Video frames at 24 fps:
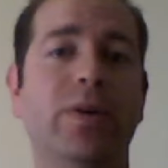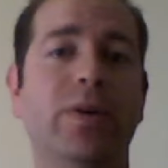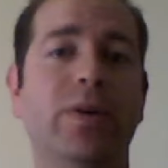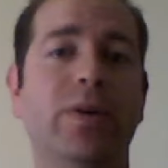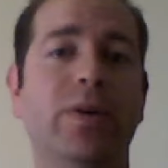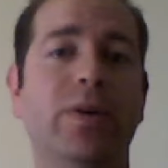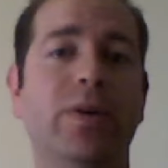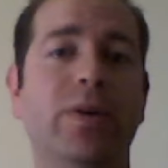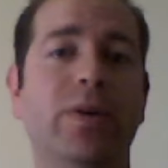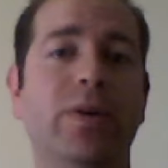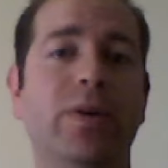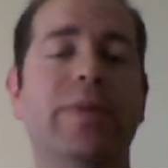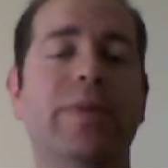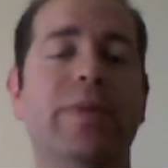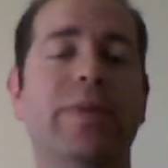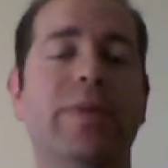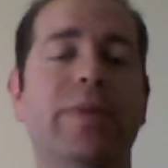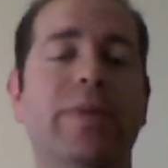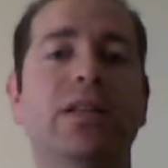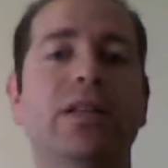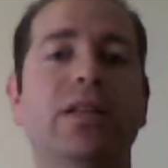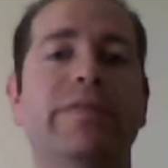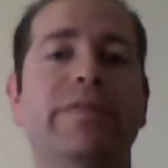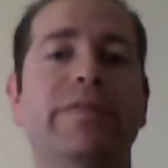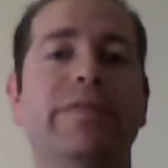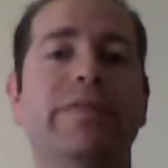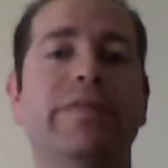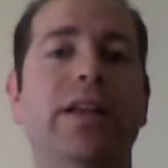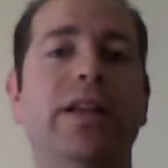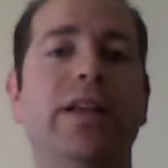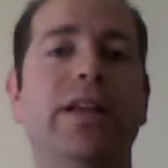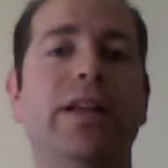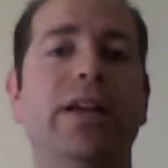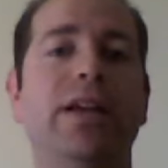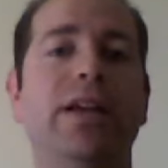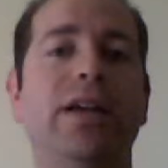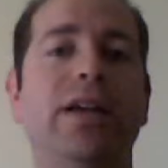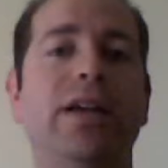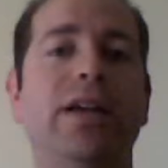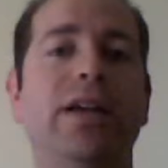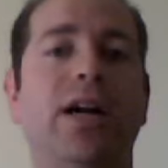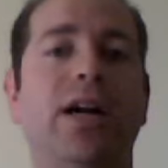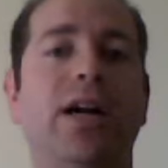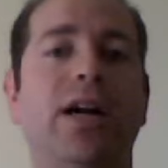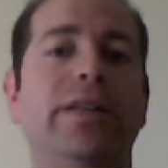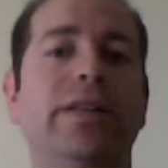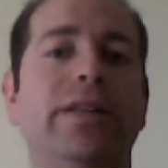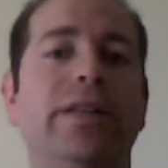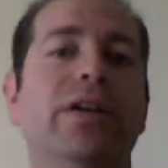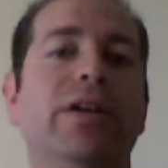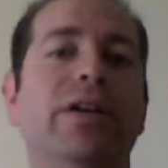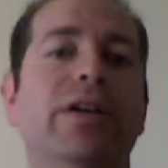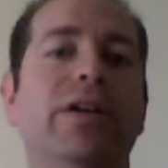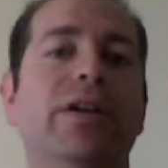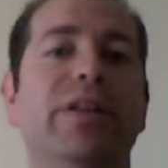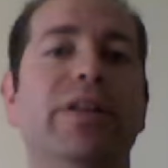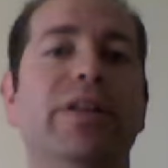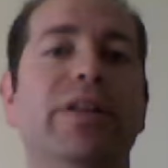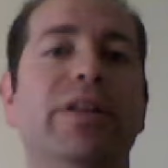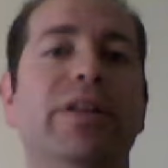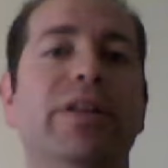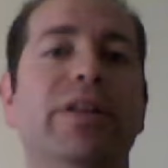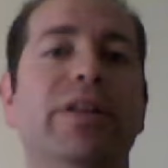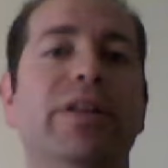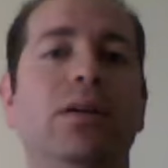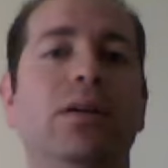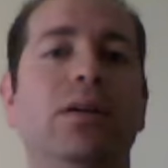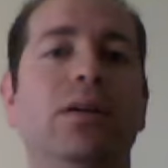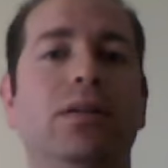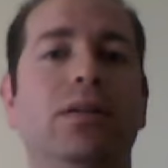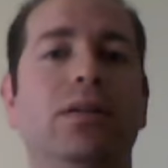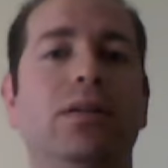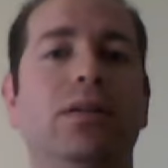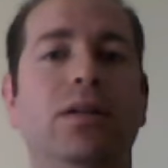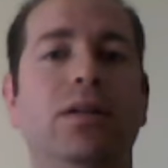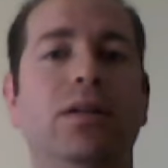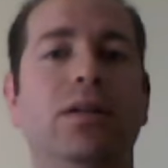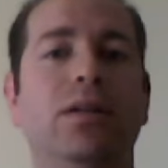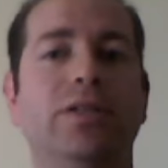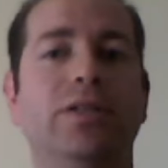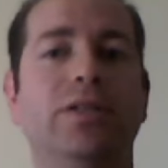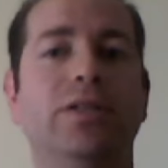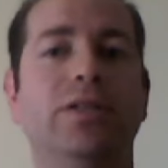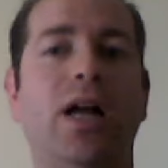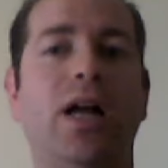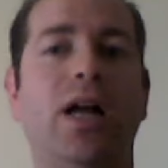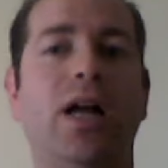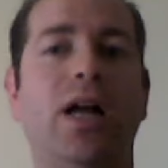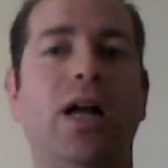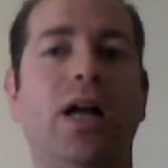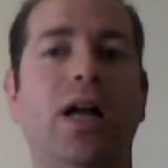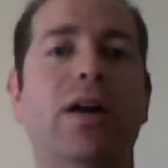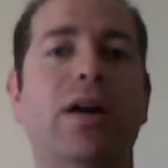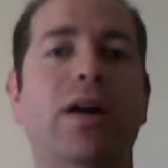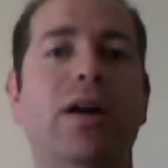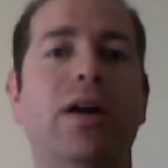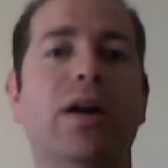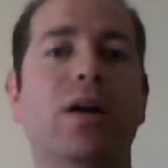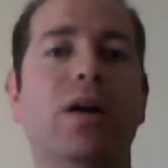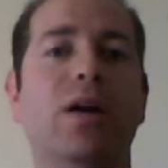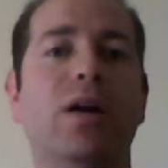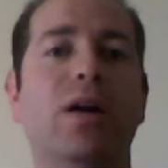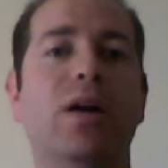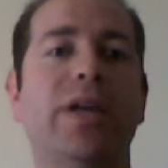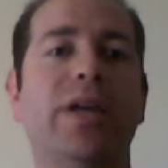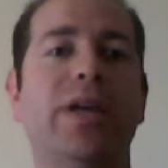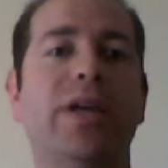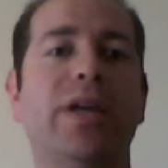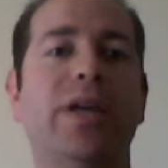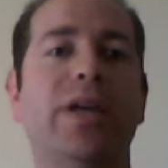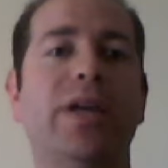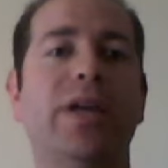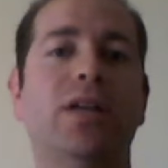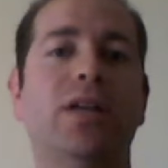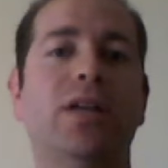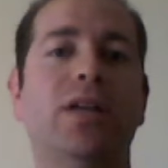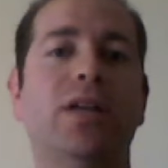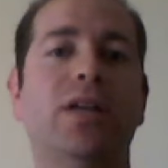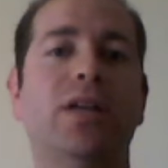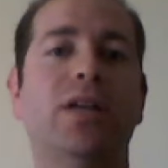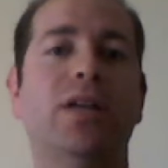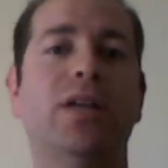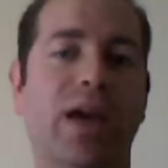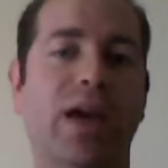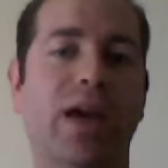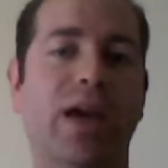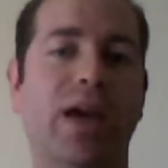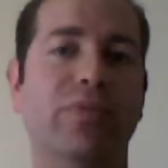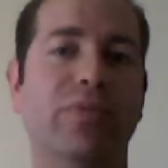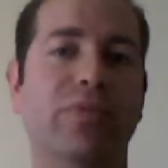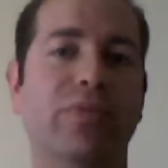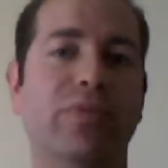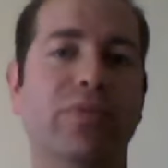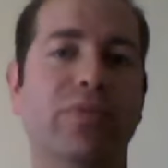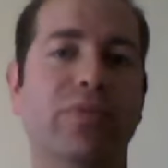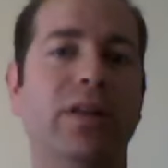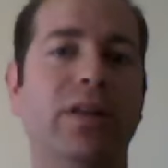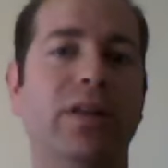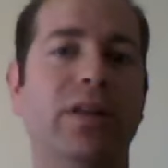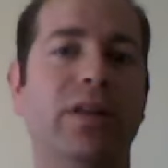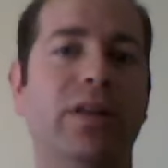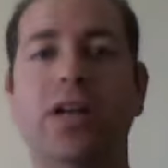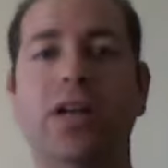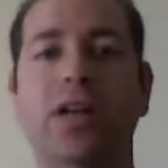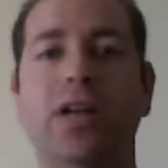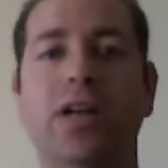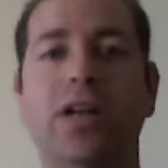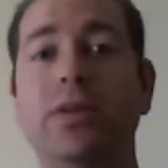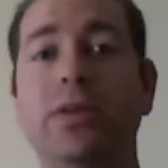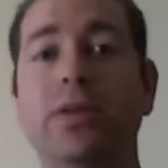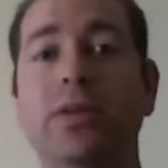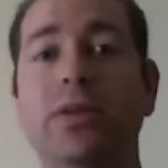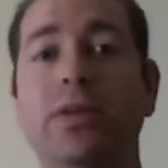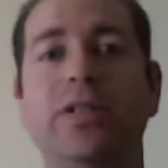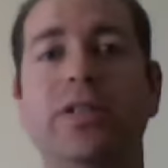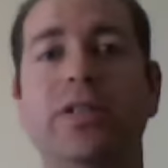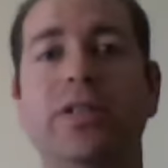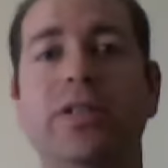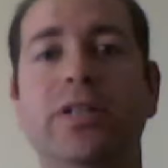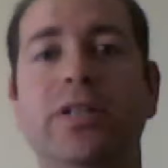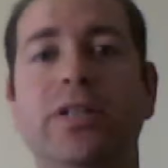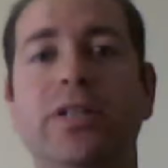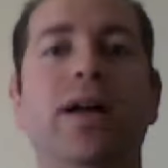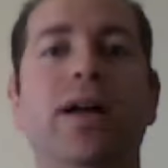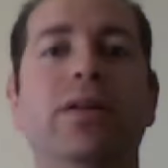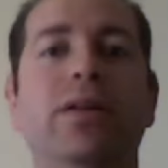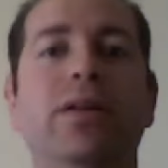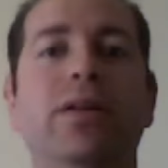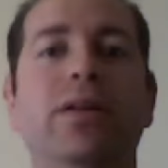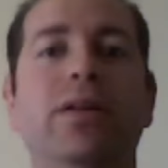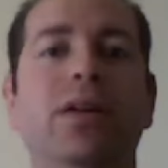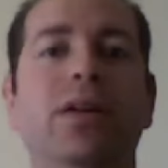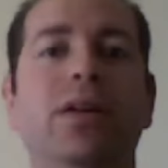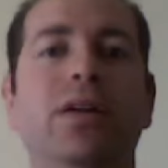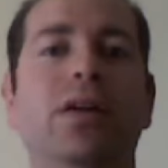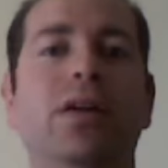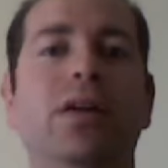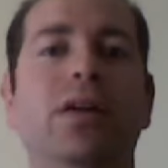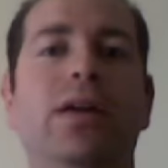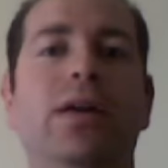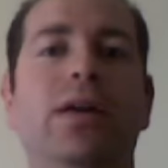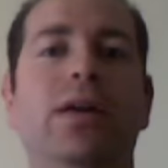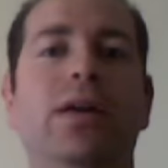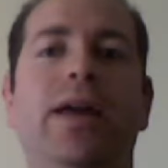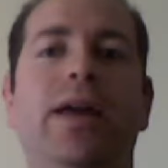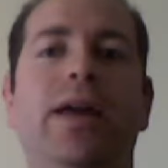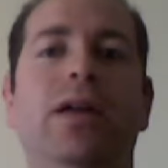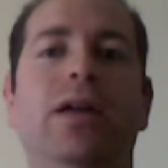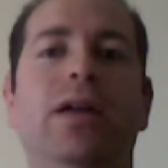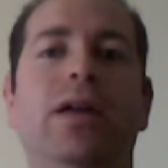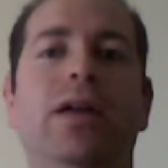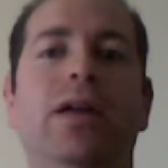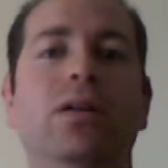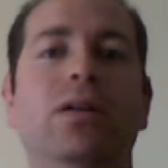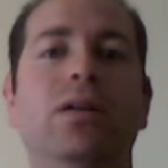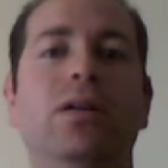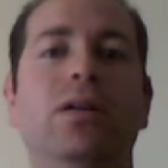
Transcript: It's basically finding a child in arrhythmia, child without a heartbeat, child who can't breathe, child who is near drowned, and